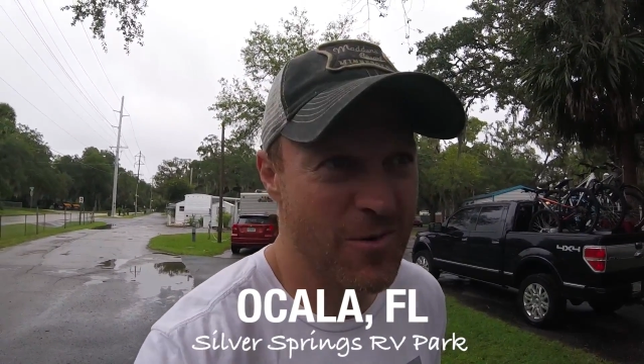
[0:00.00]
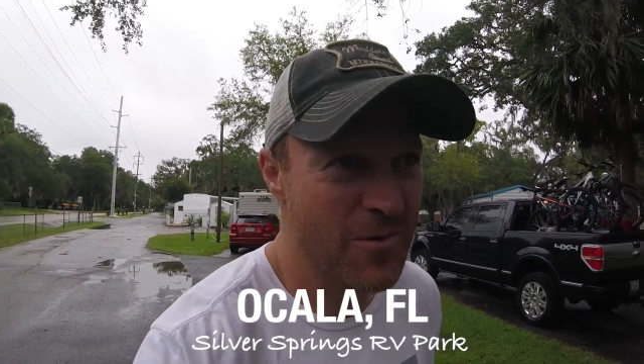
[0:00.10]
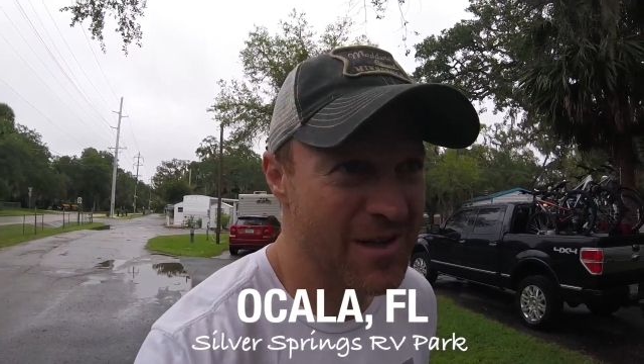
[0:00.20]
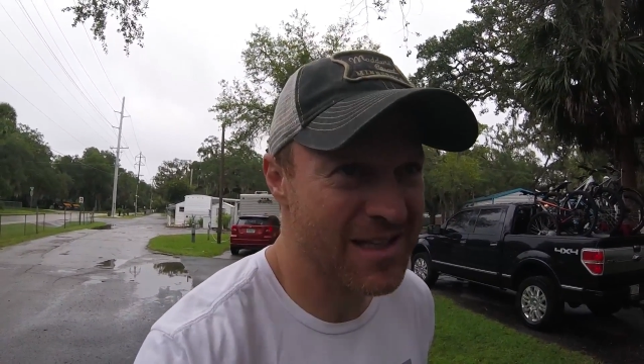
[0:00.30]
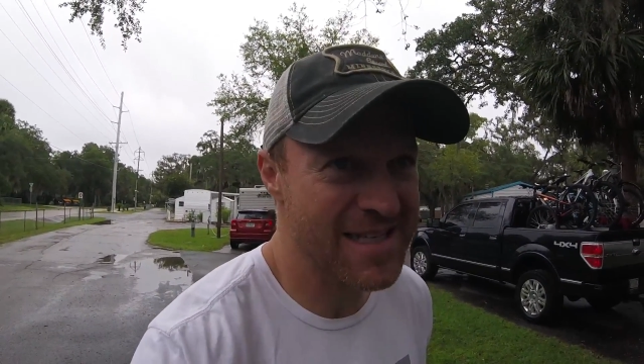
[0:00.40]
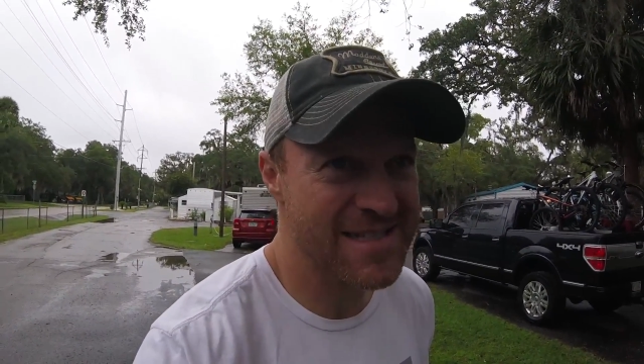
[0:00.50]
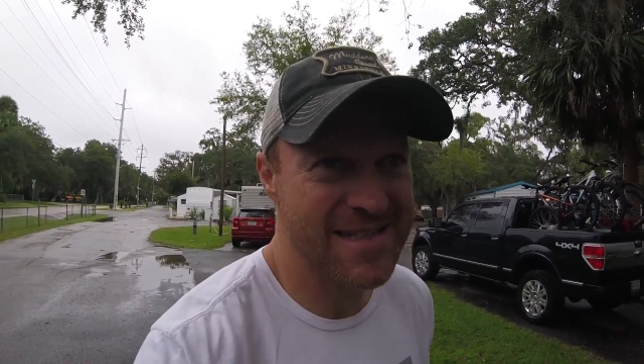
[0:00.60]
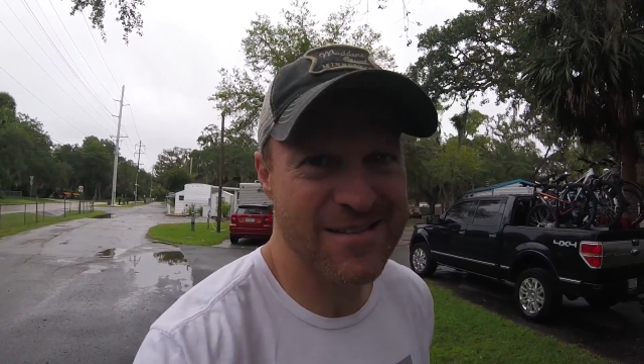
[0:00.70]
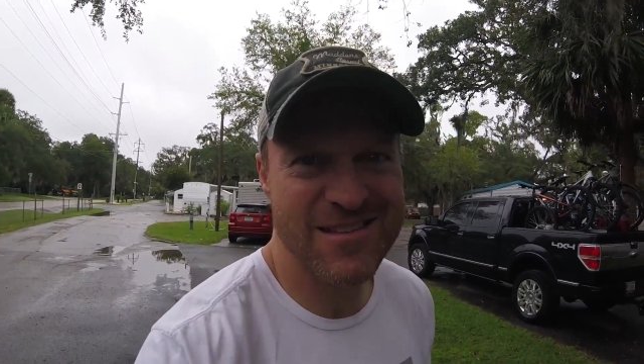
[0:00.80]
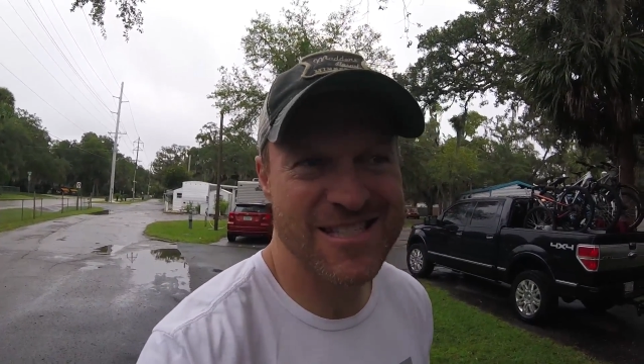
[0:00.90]
we realized
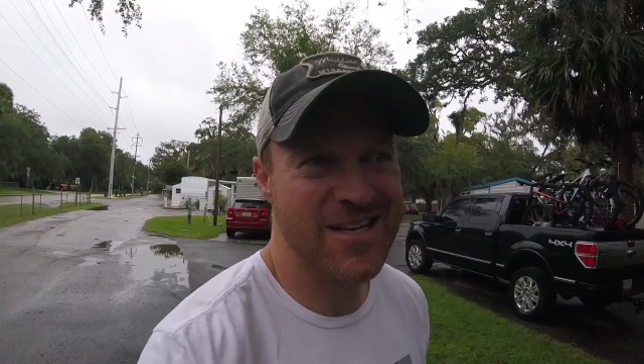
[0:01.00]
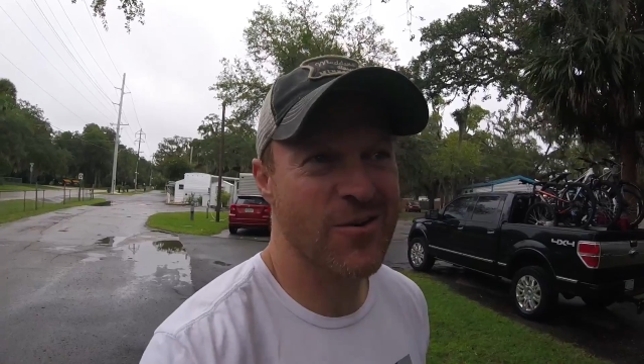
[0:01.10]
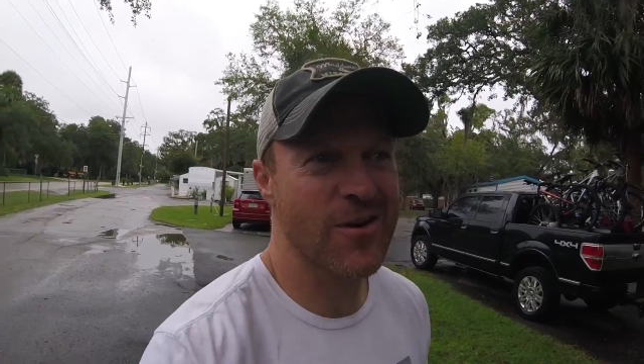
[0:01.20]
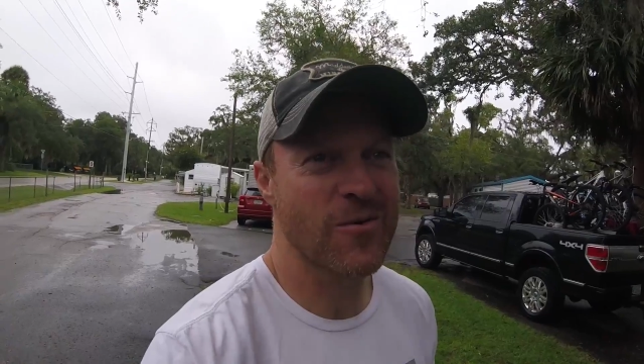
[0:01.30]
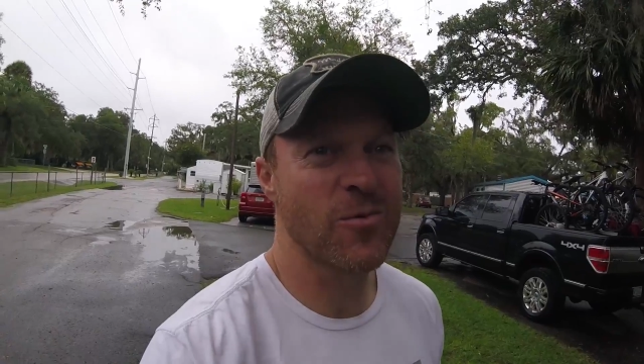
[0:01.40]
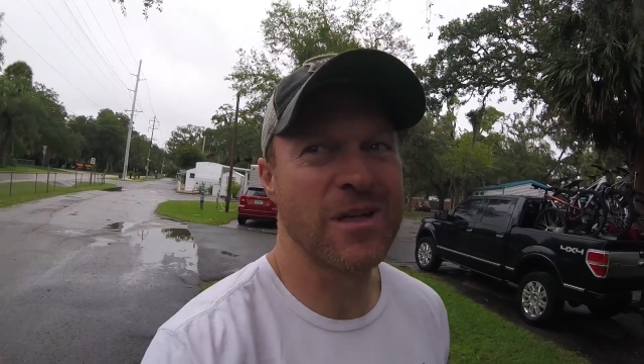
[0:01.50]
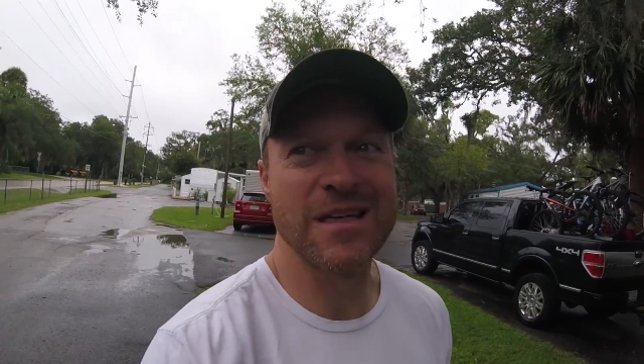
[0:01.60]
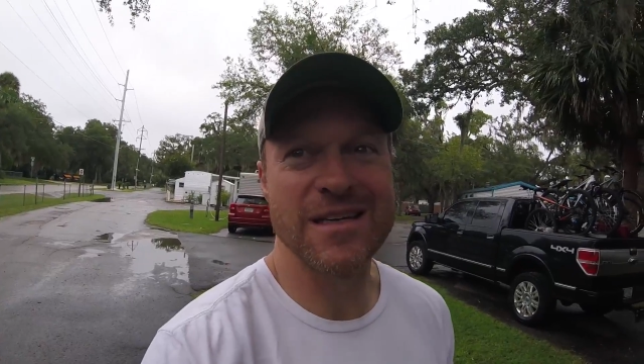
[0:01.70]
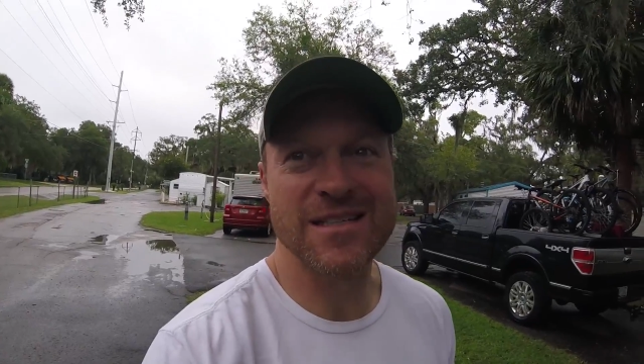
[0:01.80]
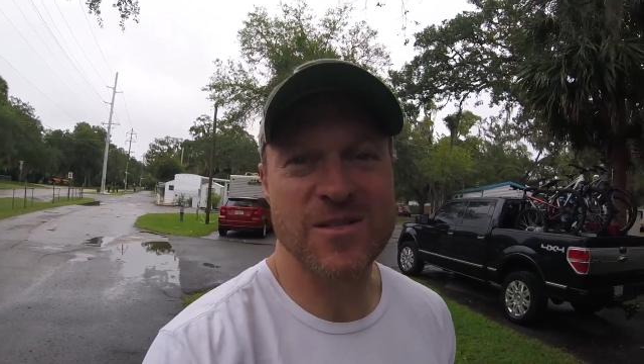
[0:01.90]
that this area
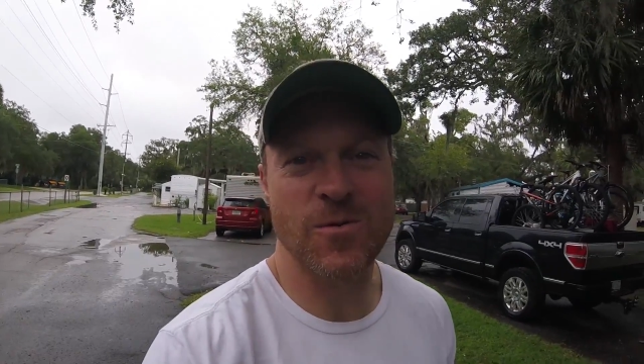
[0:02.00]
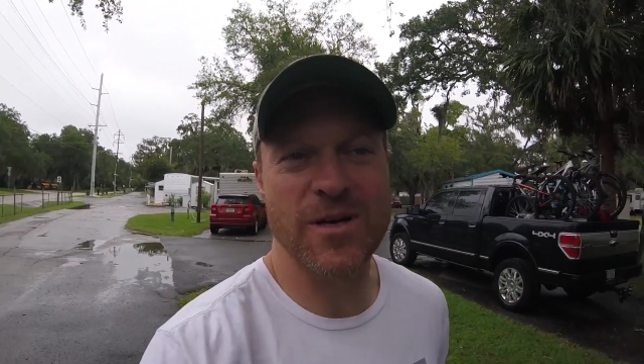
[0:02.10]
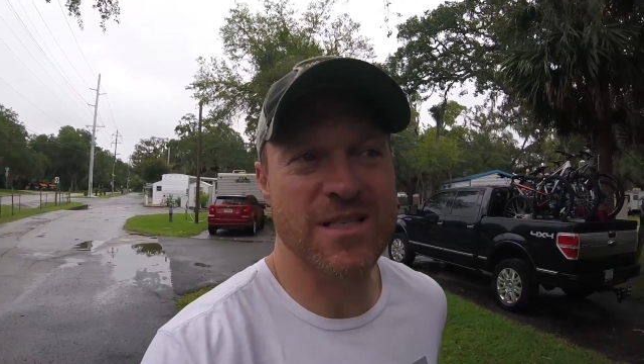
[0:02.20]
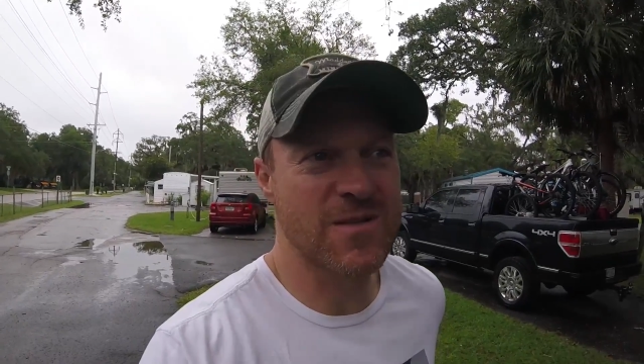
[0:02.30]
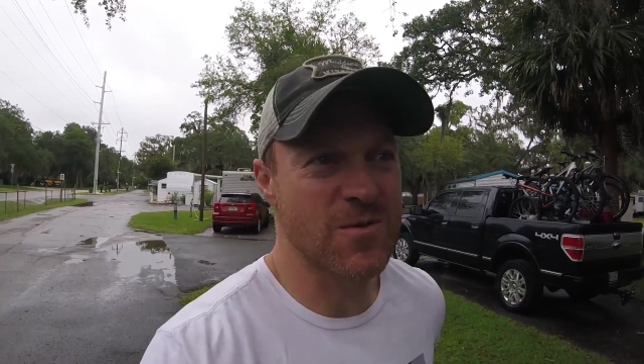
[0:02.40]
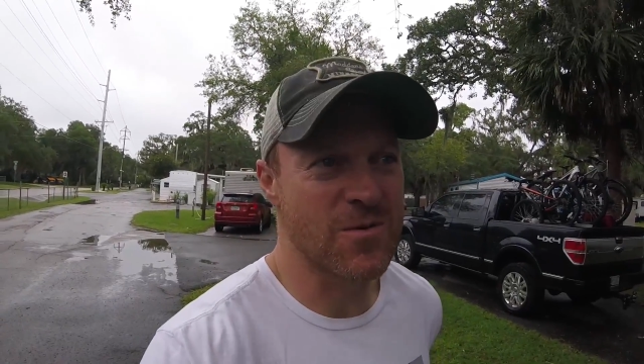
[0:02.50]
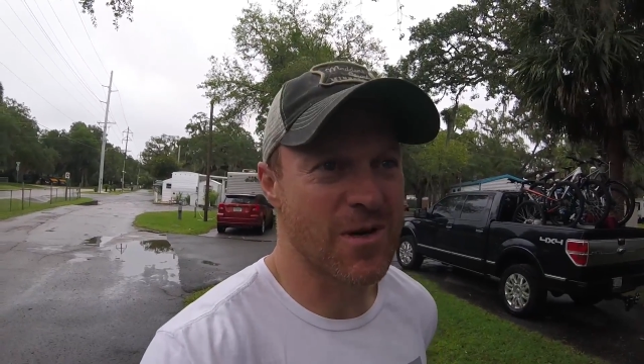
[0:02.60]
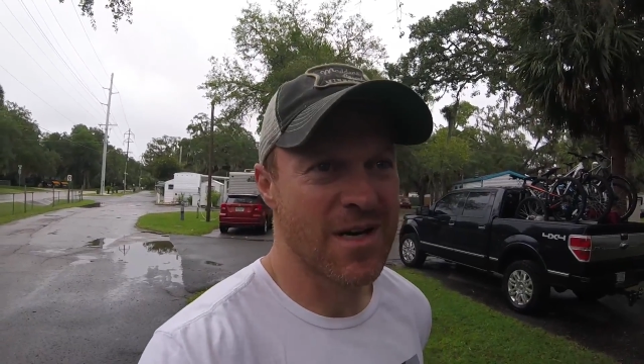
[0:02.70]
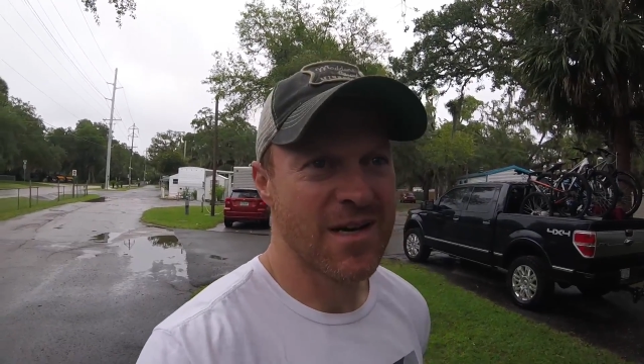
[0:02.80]
really is going to